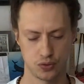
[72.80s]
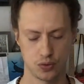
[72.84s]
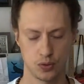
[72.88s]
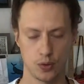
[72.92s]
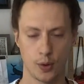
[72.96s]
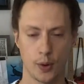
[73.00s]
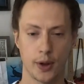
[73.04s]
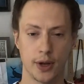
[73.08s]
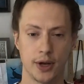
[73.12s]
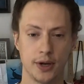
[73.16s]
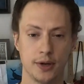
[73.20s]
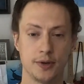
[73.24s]

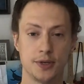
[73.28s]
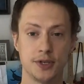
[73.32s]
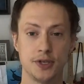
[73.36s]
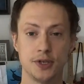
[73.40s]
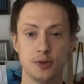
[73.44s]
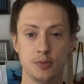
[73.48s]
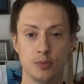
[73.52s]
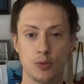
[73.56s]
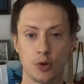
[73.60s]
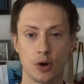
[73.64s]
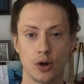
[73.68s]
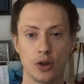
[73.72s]
We're going to do
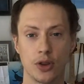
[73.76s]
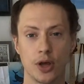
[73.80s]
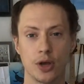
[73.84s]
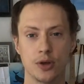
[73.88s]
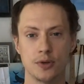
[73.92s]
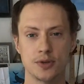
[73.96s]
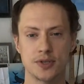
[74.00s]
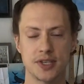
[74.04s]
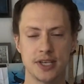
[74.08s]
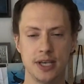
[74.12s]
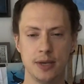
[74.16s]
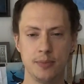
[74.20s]
2 more of
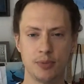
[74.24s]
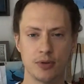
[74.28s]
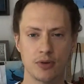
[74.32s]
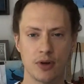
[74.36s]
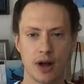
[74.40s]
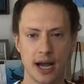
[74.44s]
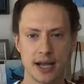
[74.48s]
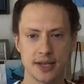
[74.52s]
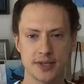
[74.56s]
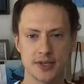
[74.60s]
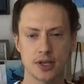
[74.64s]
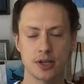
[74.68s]
those. Keep your
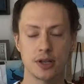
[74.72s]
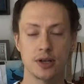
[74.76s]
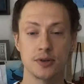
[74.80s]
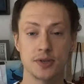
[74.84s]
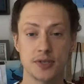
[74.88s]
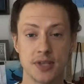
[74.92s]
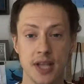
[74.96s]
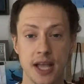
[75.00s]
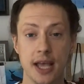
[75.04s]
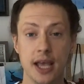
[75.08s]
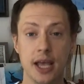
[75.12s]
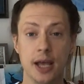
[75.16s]
eyes
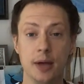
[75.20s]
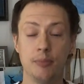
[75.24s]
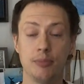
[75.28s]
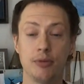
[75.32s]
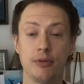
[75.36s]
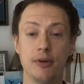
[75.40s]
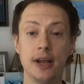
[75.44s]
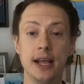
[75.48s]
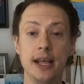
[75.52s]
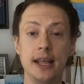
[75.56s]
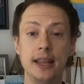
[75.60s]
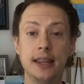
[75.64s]
closed.
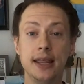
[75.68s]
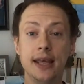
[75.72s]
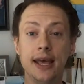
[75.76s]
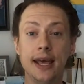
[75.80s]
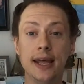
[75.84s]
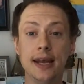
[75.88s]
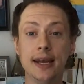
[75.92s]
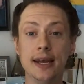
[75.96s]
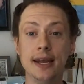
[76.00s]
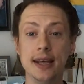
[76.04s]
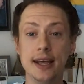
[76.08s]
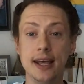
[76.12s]
Breathe
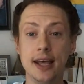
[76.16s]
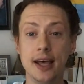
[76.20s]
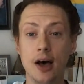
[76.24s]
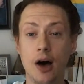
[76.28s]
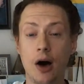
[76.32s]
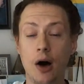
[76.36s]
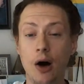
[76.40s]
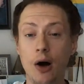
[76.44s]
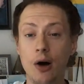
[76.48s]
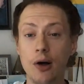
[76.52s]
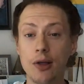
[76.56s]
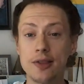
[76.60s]
in
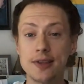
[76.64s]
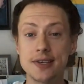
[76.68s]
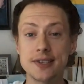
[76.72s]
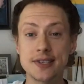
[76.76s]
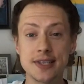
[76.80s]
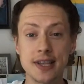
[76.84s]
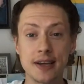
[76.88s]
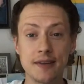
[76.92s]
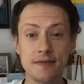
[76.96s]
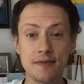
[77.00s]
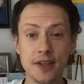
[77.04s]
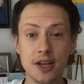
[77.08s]
all the
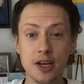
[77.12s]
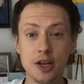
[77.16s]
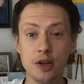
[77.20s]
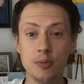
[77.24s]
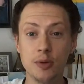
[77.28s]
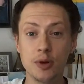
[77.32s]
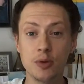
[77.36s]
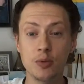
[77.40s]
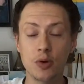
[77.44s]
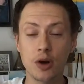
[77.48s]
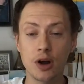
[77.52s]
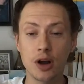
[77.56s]
stuff that you've
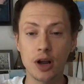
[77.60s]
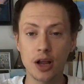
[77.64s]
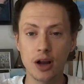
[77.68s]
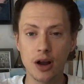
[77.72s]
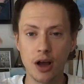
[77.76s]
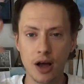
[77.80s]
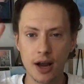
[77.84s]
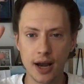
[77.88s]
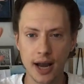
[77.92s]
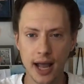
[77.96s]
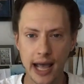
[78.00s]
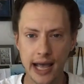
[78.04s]
been working
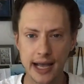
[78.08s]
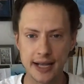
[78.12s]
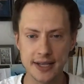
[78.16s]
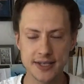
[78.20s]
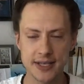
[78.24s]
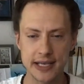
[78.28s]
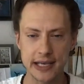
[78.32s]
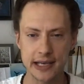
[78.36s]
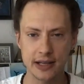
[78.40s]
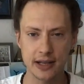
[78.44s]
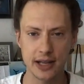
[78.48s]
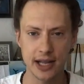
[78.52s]
on.
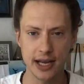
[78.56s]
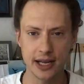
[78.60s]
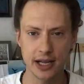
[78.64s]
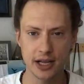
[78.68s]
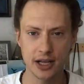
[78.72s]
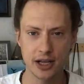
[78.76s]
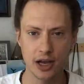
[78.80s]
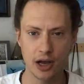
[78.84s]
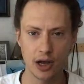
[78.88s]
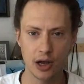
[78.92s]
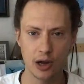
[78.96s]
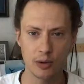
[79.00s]
Exhale, let
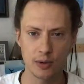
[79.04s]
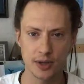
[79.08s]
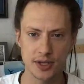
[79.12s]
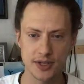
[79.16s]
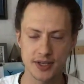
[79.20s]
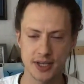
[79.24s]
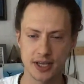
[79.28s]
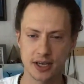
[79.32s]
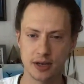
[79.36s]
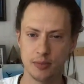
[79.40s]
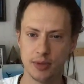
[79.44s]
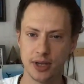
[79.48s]
it go.
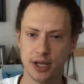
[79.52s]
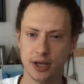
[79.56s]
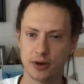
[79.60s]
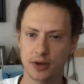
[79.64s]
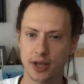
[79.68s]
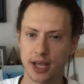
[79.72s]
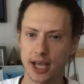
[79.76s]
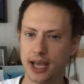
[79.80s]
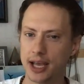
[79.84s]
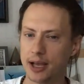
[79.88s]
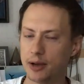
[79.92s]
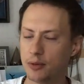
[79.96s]
It's going to be
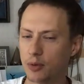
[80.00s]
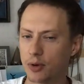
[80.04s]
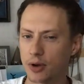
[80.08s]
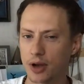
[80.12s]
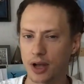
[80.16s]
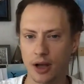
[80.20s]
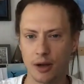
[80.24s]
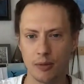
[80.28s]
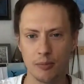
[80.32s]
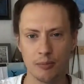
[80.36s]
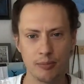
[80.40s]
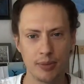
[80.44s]
okay. We'll
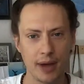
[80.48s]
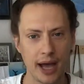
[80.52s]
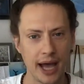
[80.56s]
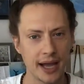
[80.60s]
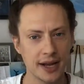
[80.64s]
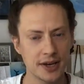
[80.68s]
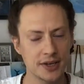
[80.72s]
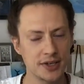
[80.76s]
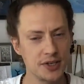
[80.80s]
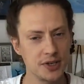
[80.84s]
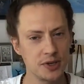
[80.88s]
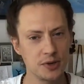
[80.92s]
come
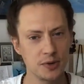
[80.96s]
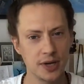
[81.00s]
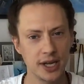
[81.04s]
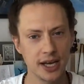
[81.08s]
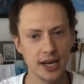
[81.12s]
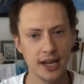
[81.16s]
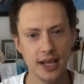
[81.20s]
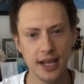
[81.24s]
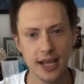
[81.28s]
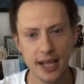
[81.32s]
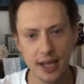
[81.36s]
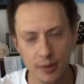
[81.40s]
back to
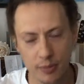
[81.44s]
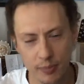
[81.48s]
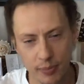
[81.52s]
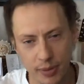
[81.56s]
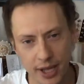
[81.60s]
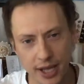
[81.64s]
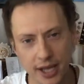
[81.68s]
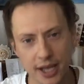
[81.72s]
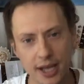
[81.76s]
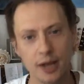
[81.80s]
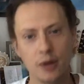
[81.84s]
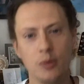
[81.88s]
it.
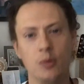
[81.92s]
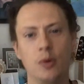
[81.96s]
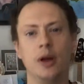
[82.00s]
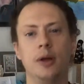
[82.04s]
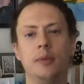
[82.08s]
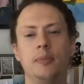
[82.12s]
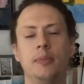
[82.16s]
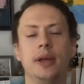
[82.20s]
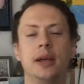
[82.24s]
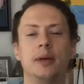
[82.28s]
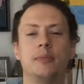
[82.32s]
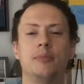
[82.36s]

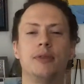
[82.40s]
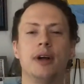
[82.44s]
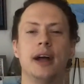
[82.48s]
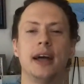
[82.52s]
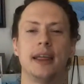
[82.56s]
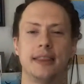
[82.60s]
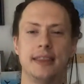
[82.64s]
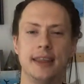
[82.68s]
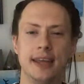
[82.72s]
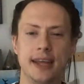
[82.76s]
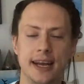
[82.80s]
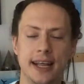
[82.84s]
One big
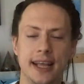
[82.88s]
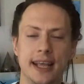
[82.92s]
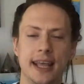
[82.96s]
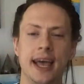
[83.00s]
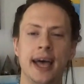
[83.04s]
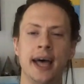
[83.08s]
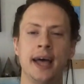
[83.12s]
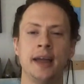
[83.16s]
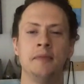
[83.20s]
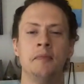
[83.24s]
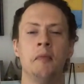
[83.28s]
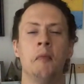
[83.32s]
breath in
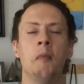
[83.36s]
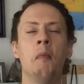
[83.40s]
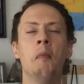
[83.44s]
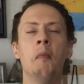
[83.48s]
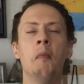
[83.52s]
again.